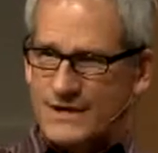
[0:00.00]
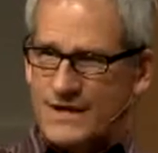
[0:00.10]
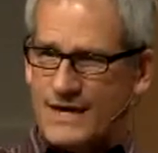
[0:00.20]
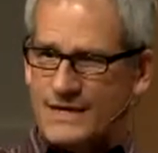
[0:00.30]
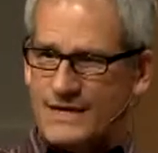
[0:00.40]

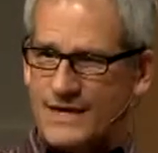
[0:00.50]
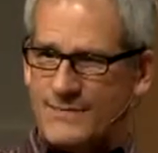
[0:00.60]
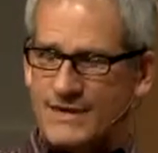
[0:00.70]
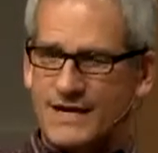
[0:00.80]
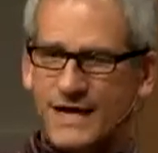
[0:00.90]
And, and
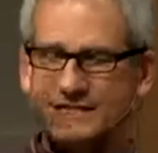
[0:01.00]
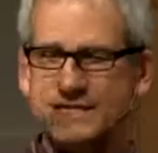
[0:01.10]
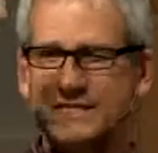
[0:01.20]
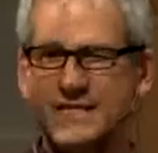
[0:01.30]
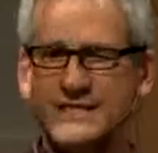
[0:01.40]
because
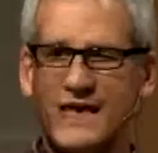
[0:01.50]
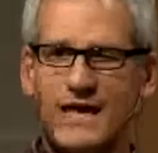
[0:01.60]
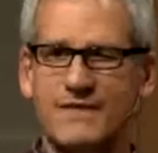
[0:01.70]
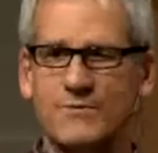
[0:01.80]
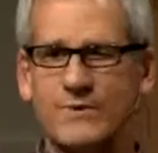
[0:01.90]
he did
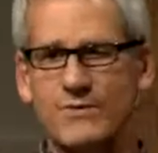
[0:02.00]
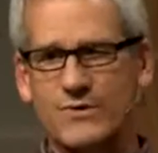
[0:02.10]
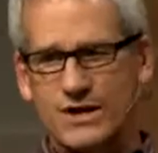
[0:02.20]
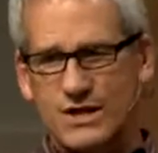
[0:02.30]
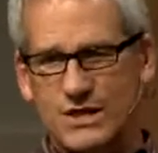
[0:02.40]
that, then we
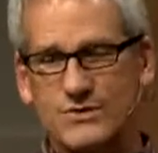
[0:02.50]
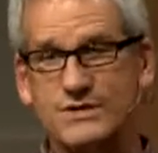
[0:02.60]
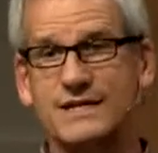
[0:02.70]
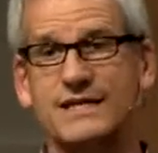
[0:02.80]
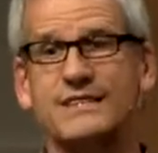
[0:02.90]
were
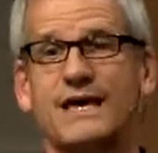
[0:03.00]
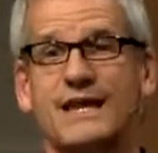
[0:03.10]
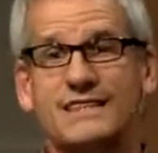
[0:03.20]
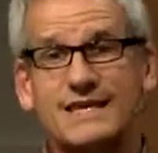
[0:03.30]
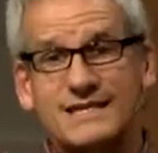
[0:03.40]
included in that. And
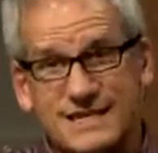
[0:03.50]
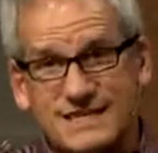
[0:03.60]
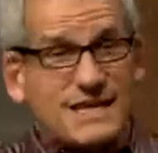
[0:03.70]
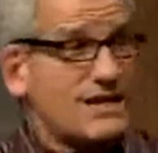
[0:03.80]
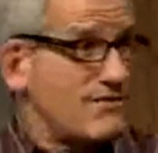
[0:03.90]
I think he did
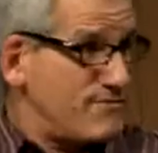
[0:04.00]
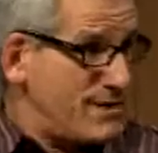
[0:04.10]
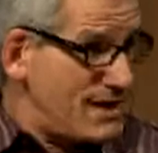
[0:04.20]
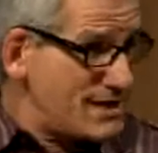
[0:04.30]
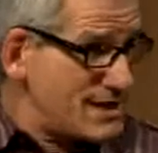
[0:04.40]
think of
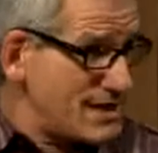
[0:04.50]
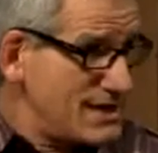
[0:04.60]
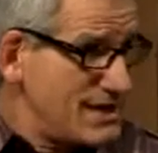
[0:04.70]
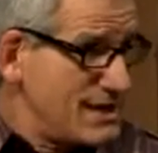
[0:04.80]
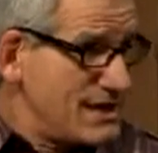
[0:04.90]
me. I think
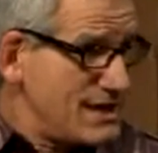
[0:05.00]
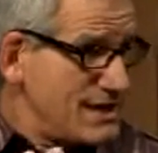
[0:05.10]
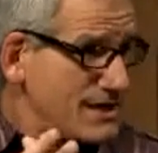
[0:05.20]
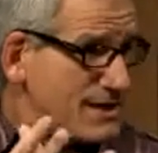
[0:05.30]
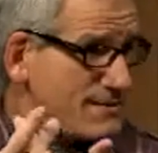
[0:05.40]
he,
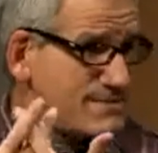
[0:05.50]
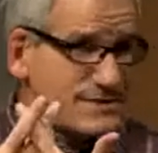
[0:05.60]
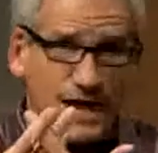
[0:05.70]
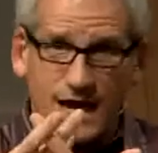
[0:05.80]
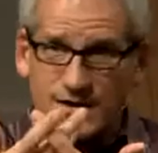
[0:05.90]
he, he
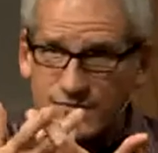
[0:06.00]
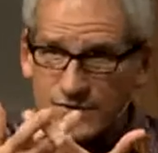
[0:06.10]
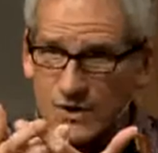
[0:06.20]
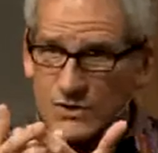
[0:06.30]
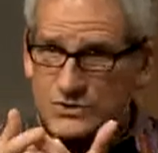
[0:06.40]
died for
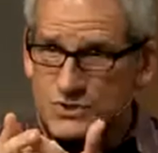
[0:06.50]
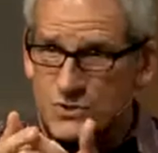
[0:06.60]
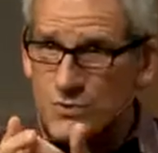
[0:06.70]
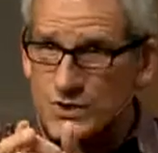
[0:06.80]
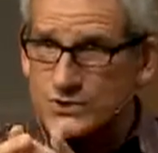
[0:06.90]
those who
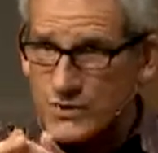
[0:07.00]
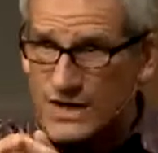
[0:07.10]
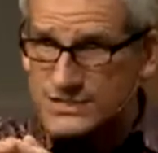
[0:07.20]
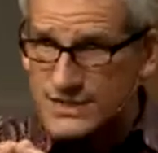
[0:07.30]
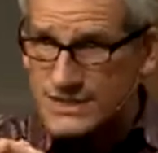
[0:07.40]
would
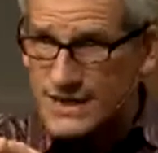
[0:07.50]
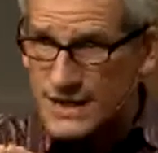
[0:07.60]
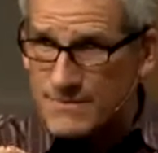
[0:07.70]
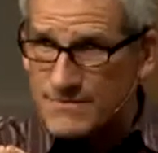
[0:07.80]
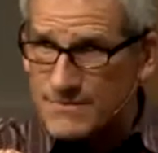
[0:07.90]
trust in
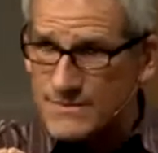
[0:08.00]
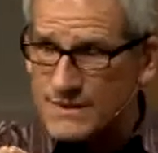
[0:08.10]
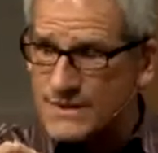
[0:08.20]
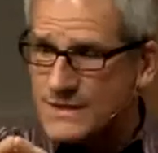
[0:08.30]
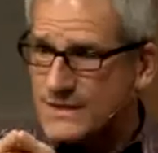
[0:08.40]
him.
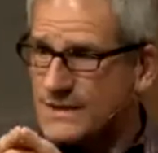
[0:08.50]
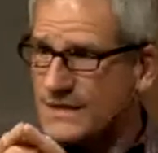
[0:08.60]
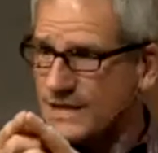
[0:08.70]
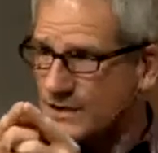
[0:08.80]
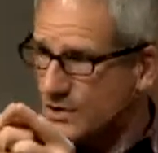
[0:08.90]

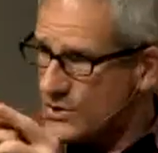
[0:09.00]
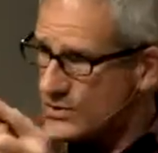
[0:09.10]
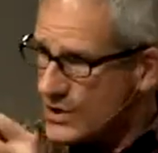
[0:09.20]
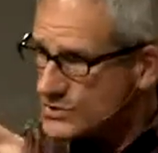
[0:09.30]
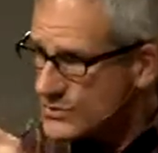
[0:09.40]
And he knew who
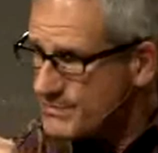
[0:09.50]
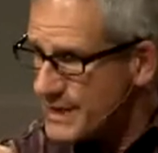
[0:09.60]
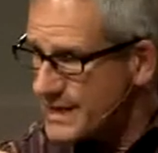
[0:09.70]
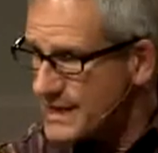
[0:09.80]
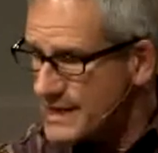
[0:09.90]
those would
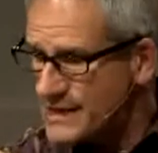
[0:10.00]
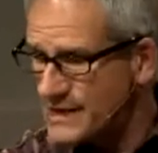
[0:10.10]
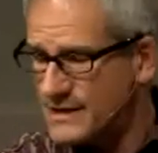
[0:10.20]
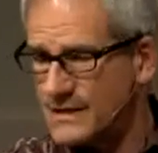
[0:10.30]
be.